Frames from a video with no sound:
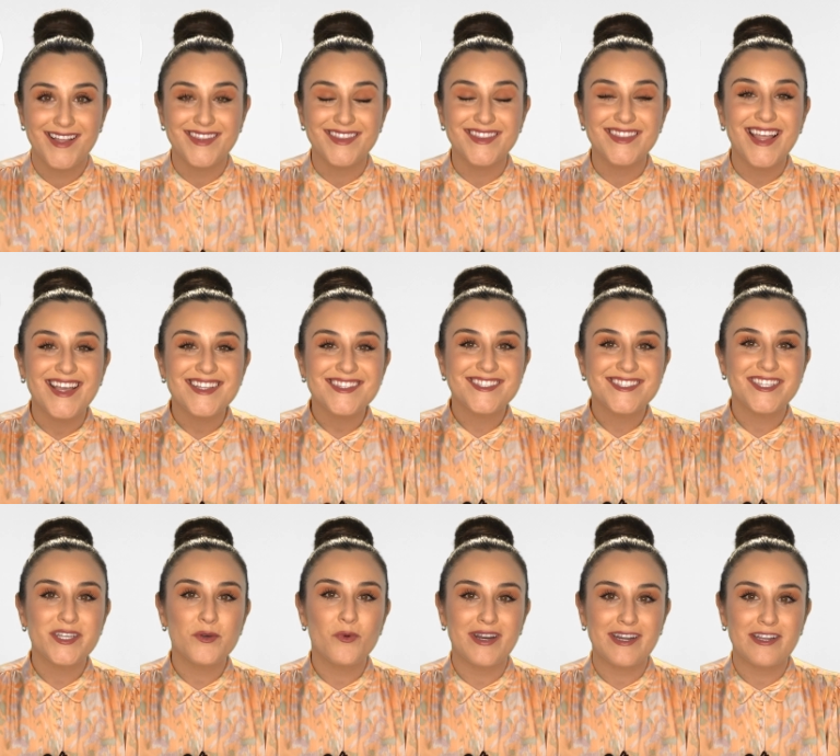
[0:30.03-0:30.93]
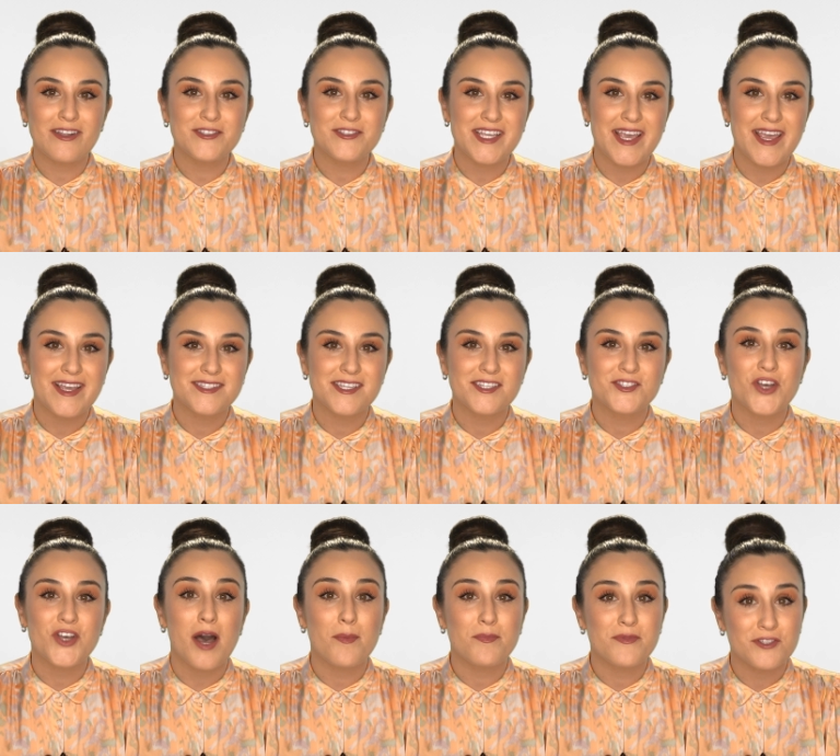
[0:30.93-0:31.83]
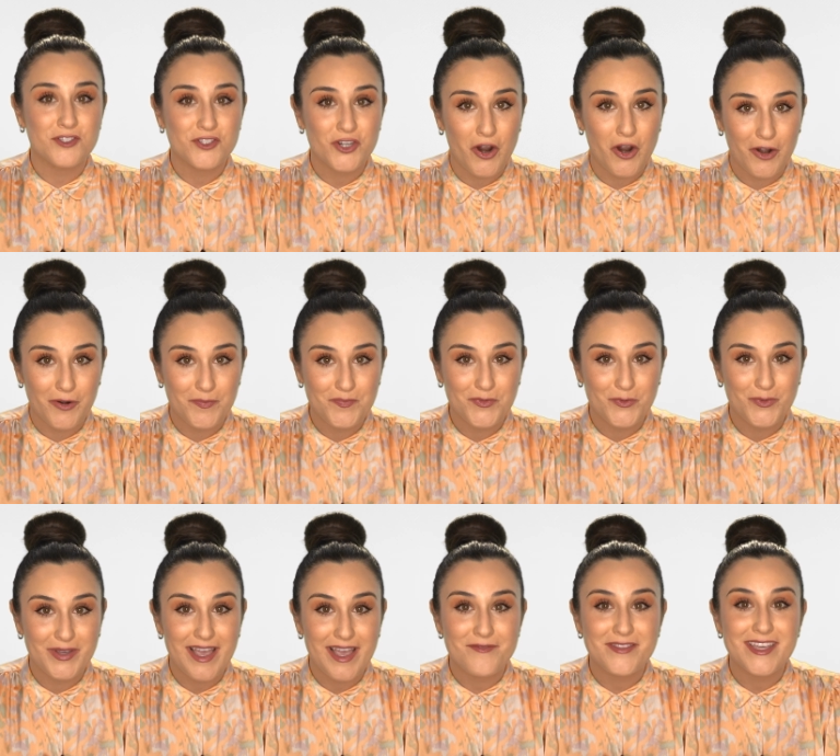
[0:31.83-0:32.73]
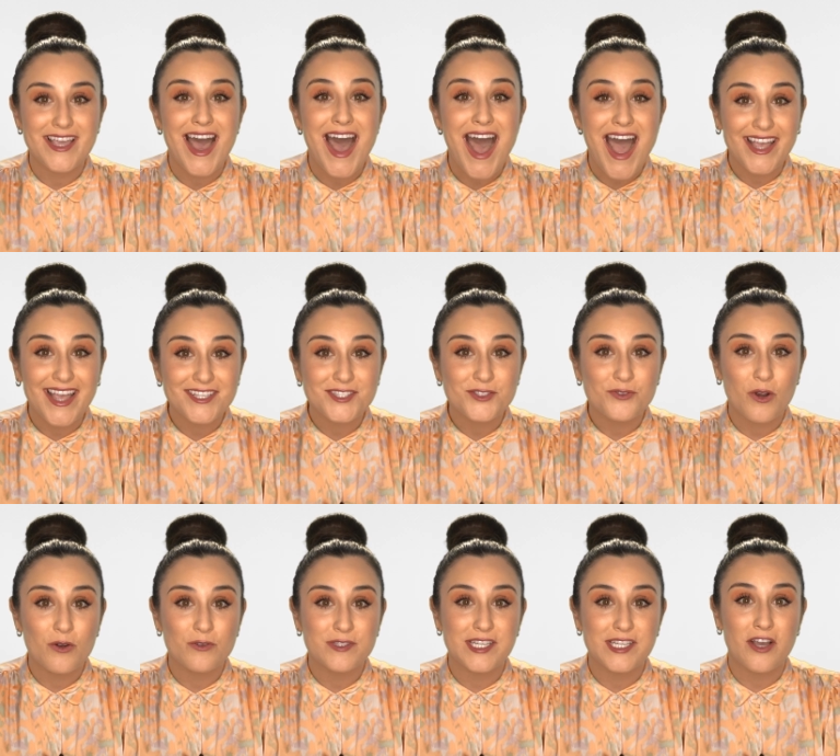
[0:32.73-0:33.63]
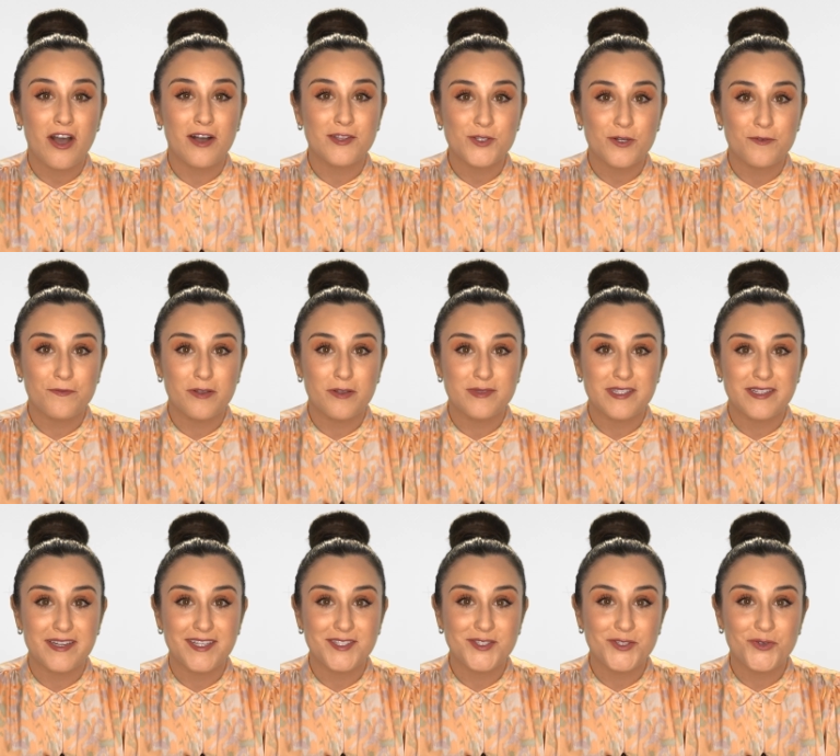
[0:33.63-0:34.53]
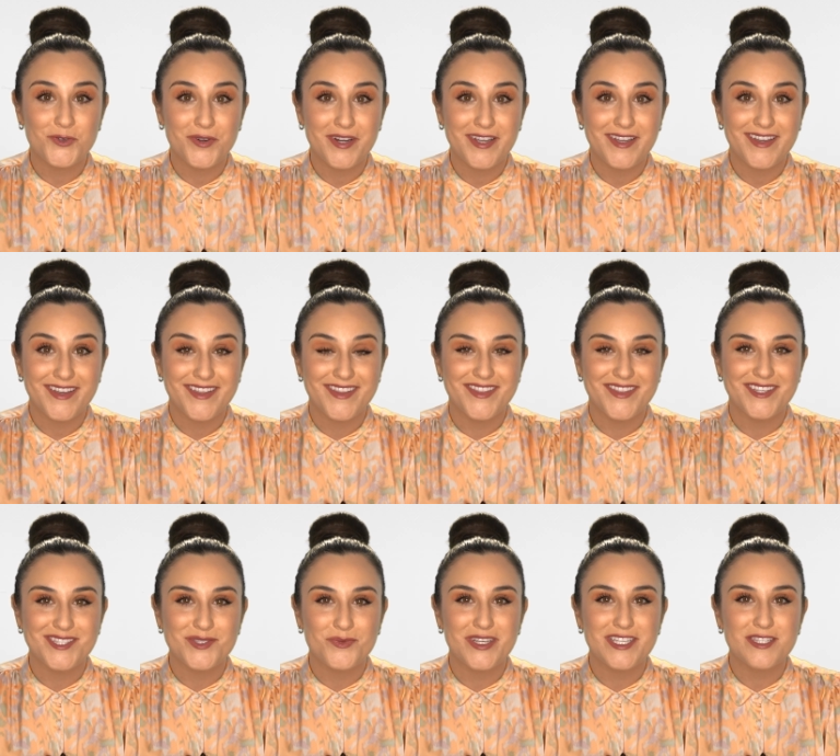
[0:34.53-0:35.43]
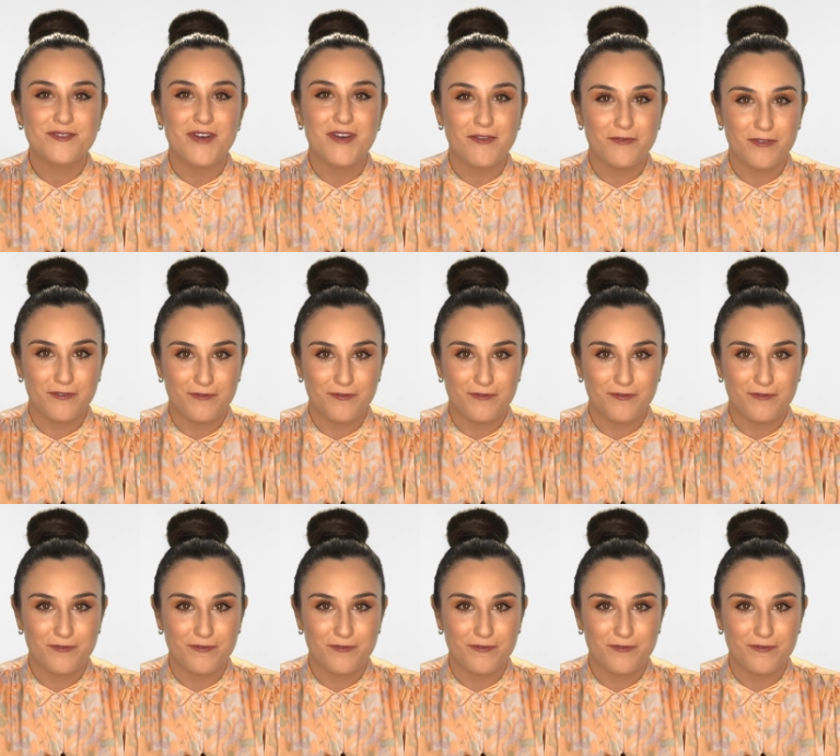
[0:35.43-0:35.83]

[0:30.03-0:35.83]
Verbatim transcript: Let's see what it'll take to top the chart. We have the highest grossing concert films in history in this week's Spy for